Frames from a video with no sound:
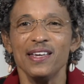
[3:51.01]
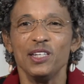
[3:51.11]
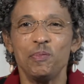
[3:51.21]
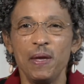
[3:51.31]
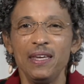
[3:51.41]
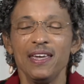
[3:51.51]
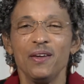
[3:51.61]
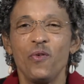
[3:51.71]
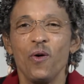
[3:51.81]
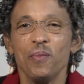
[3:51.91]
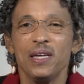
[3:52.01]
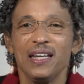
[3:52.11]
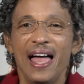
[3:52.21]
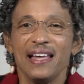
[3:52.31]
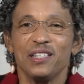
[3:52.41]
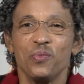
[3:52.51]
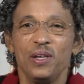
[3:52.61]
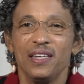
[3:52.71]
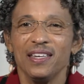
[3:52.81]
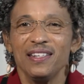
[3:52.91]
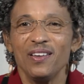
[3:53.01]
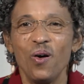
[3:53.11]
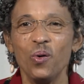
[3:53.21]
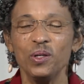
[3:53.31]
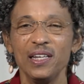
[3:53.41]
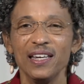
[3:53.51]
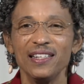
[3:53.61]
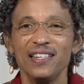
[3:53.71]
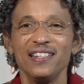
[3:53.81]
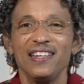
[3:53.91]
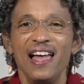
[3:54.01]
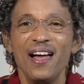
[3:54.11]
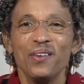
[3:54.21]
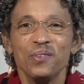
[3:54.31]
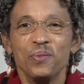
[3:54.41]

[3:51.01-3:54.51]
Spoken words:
speaking for me last week and holding it down